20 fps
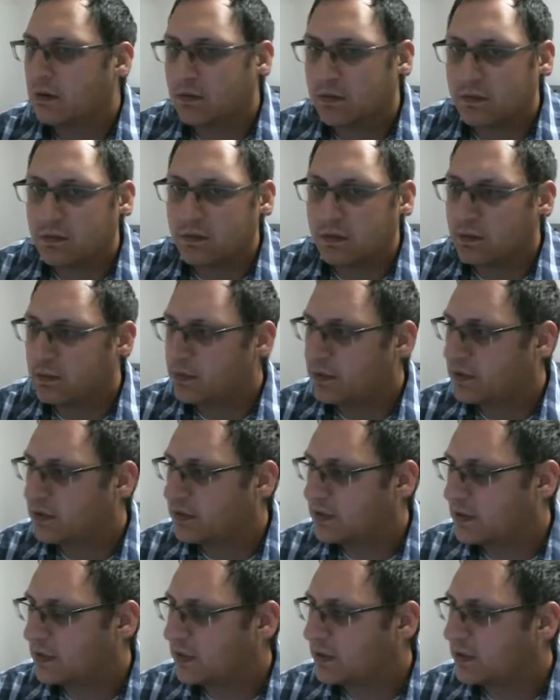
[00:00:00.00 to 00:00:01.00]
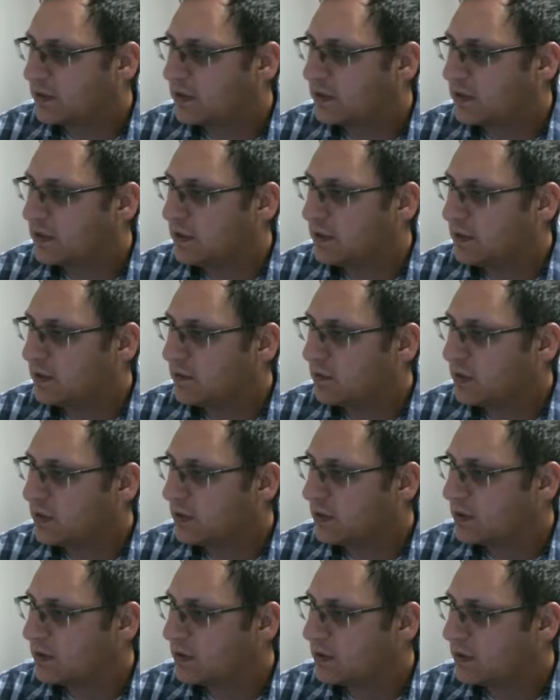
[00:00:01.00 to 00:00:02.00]
what about Celestial? What
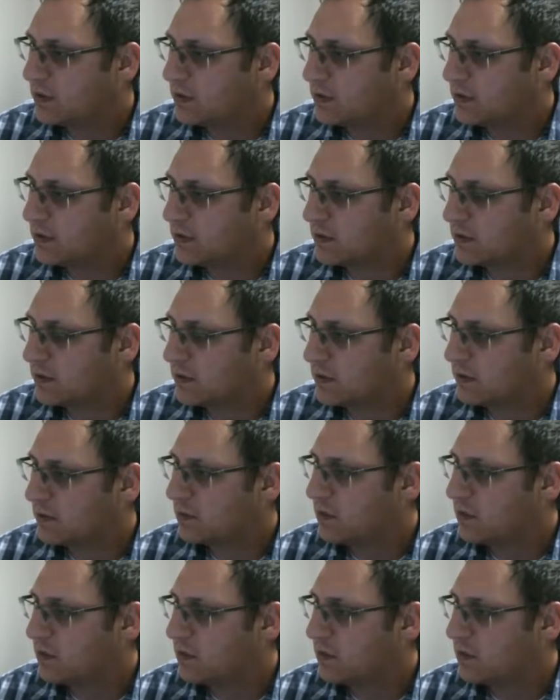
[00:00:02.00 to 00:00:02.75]
does Celestial do